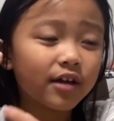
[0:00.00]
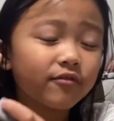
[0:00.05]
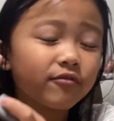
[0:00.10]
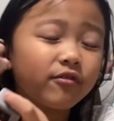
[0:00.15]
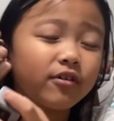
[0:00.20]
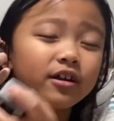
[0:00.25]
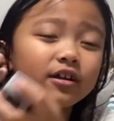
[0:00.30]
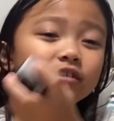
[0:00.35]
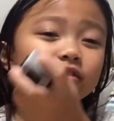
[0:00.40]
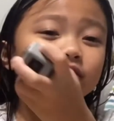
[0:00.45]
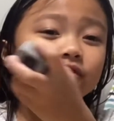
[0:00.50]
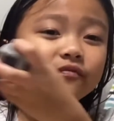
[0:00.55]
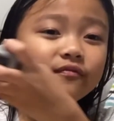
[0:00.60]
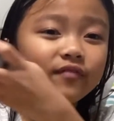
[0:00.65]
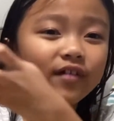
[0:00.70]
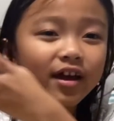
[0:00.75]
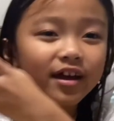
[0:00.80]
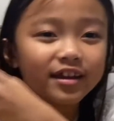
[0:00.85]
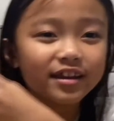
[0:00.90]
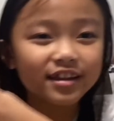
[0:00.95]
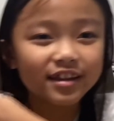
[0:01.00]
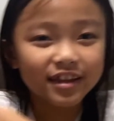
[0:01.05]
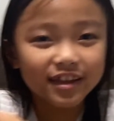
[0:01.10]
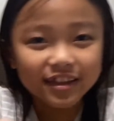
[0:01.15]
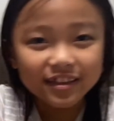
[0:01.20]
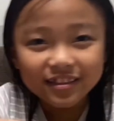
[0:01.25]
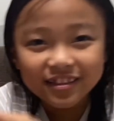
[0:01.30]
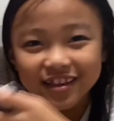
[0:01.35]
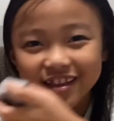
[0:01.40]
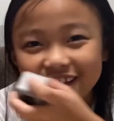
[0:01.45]
wanted to find
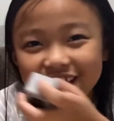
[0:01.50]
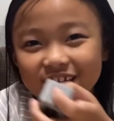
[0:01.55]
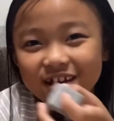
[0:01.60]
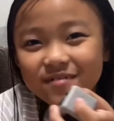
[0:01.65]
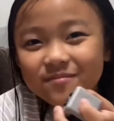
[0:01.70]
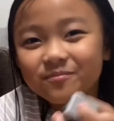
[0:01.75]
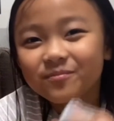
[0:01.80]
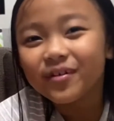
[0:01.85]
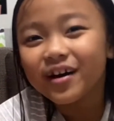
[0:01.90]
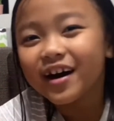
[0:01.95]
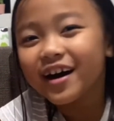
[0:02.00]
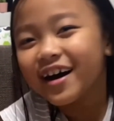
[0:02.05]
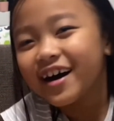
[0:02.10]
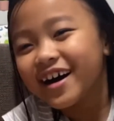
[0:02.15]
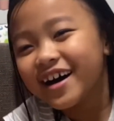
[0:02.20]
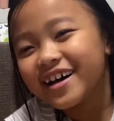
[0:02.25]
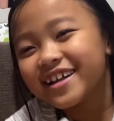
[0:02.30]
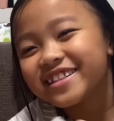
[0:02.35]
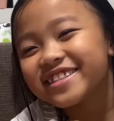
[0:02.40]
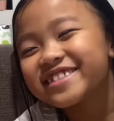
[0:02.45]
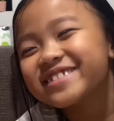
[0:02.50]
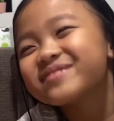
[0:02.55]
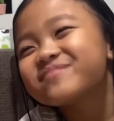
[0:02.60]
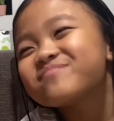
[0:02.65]
it, but